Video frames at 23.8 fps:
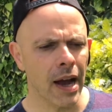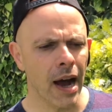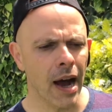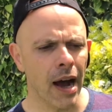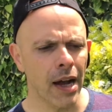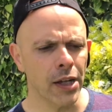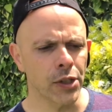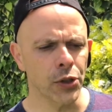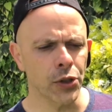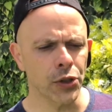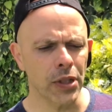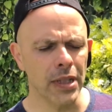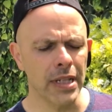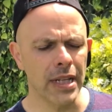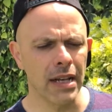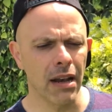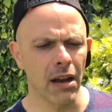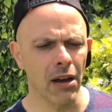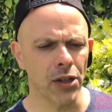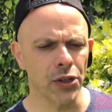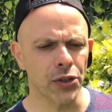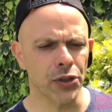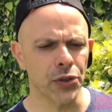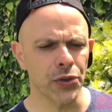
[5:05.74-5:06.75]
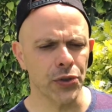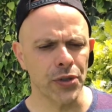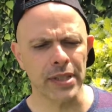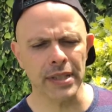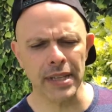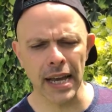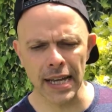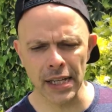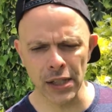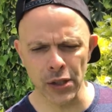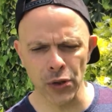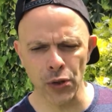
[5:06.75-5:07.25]
I usually like to
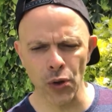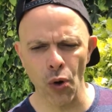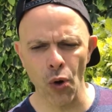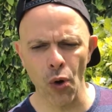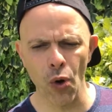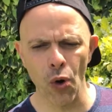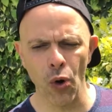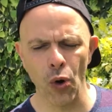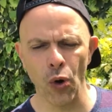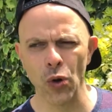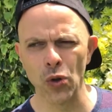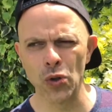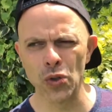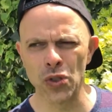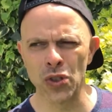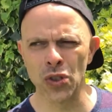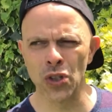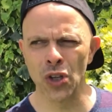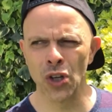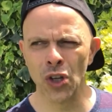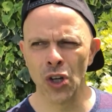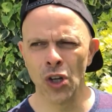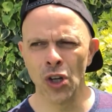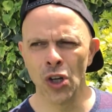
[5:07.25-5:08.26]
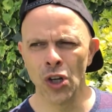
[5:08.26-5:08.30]
stay indoors,